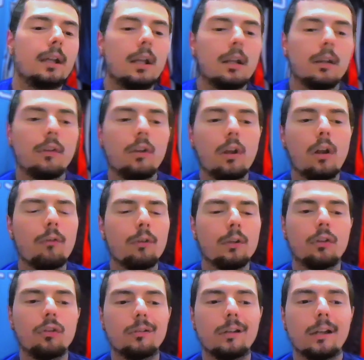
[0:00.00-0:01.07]
let's start off with the
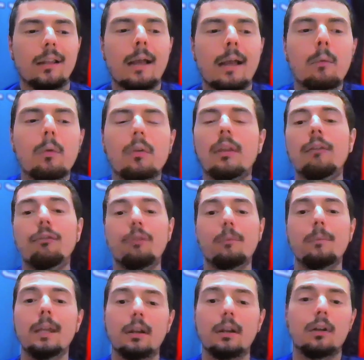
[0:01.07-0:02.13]
strengths. I will say for
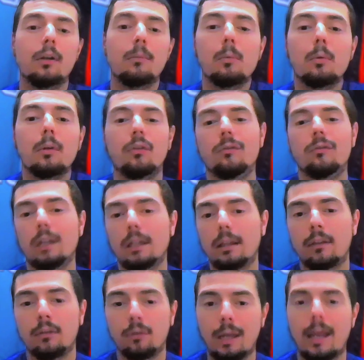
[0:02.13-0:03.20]
me, her number one strength
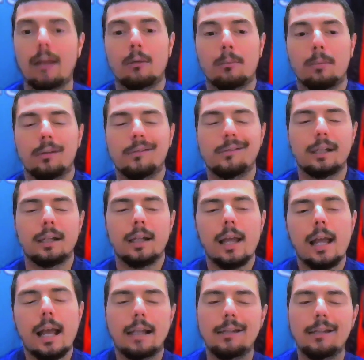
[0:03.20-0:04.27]
is her counterpunching.
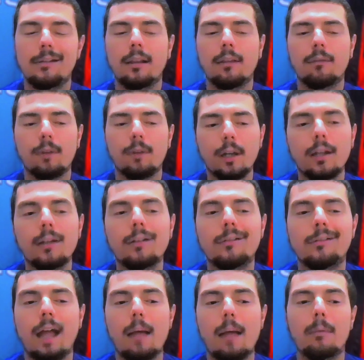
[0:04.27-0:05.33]
I think she does a very good
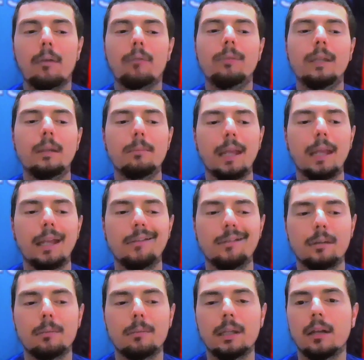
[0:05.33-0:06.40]
job of being patient
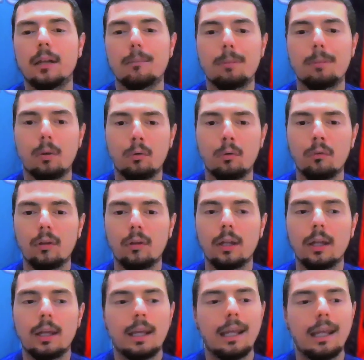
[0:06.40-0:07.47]
and being composed,
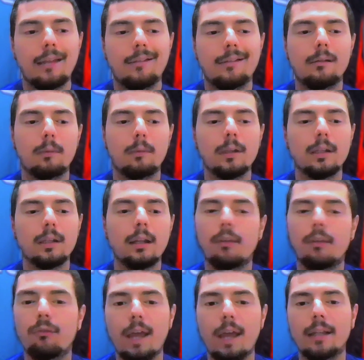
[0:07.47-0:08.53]
and she really does
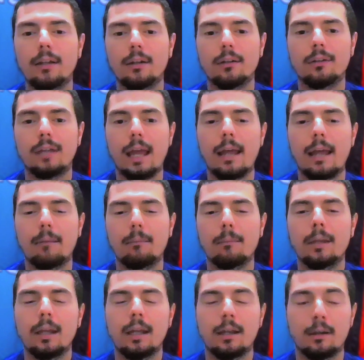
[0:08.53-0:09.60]
find her time
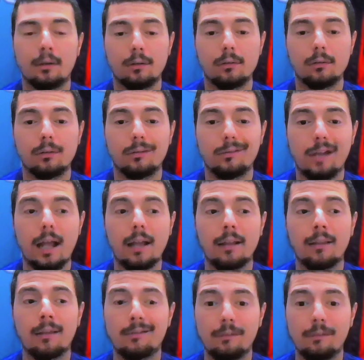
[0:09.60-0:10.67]
and her shots,
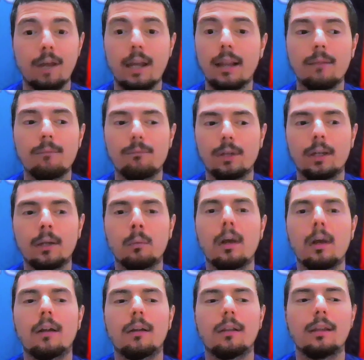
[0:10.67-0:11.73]
and she finds them very
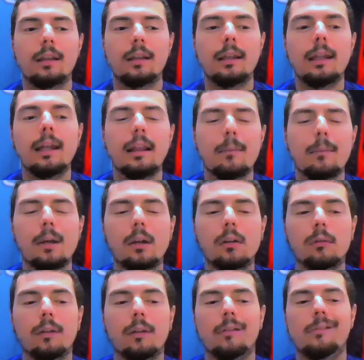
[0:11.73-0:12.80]
well. See, the thing is about
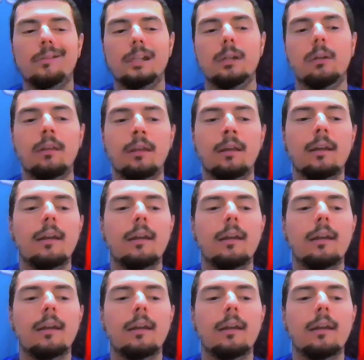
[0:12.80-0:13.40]
Claressa Shields,